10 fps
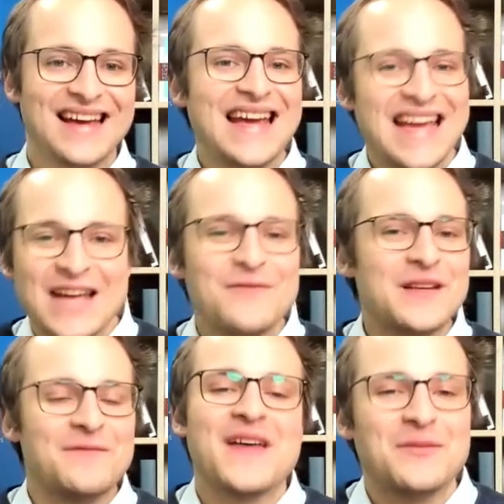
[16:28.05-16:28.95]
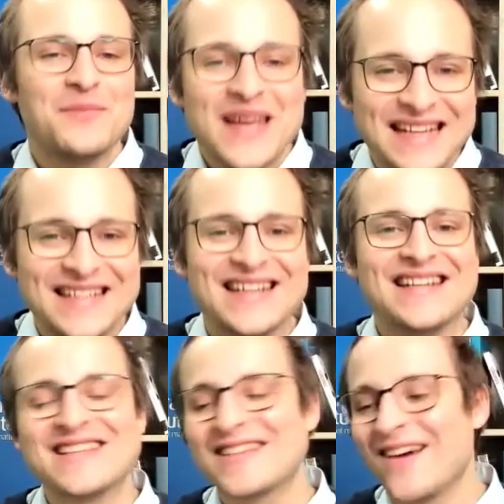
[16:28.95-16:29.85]
even if that opinion
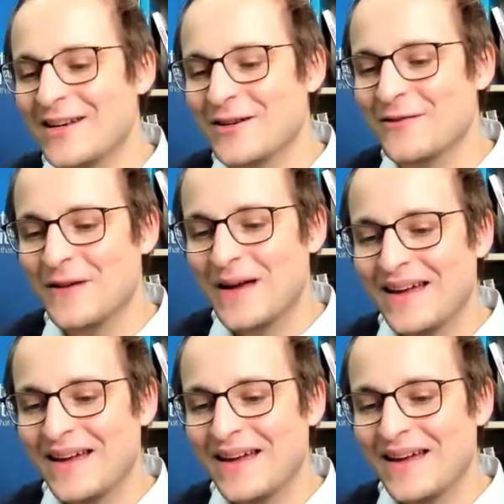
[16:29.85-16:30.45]
is kind of